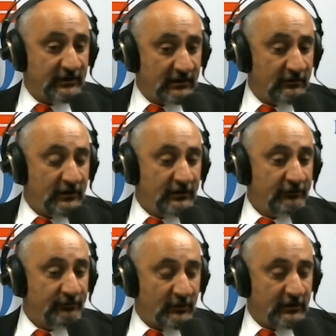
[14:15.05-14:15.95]
Now,
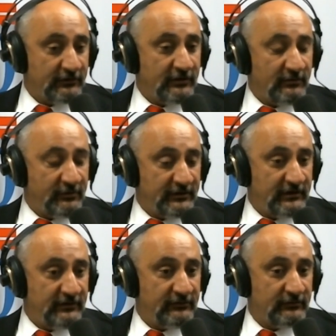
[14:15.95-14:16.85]
smaller
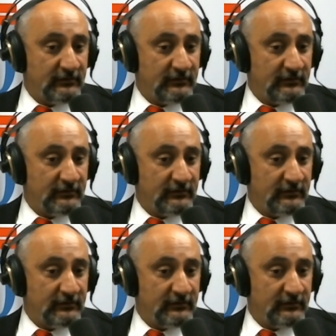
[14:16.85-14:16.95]
companies,